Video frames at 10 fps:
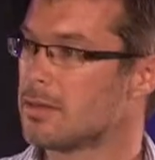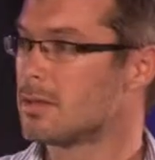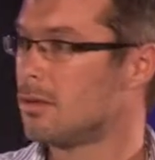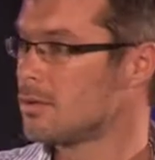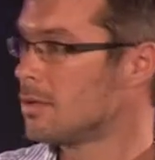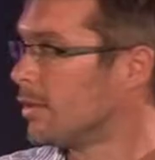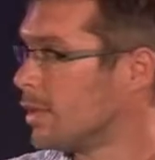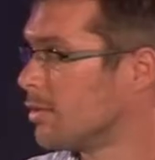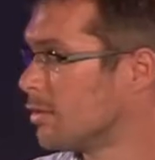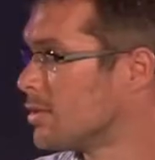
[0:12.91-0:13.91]
exclusively
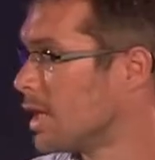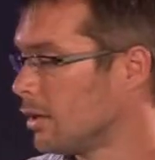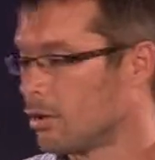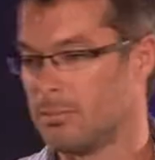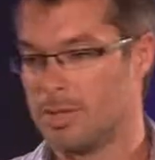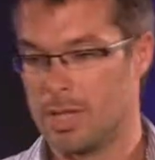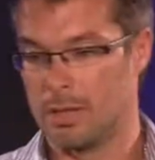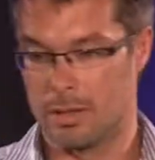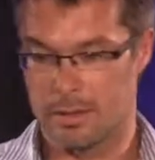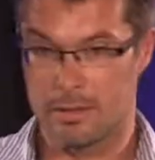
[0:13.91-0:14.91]
through Telecom and
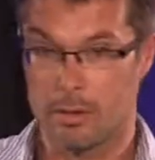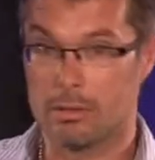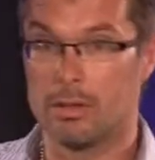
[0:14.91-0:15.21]
Gen-i. So